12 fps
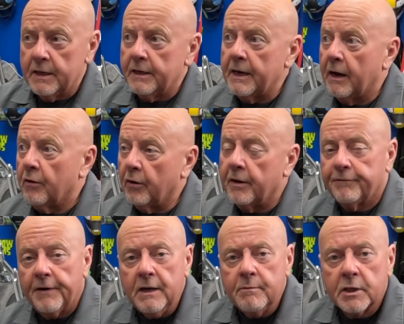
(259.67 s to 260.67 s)
Now,
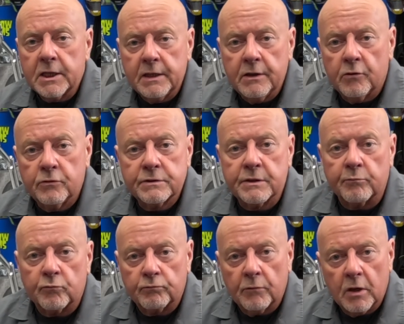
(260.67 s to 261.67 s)
if anybody knows
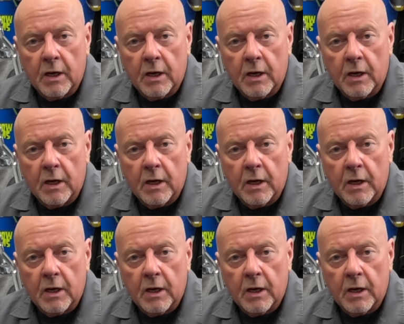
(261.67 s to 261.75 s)
them,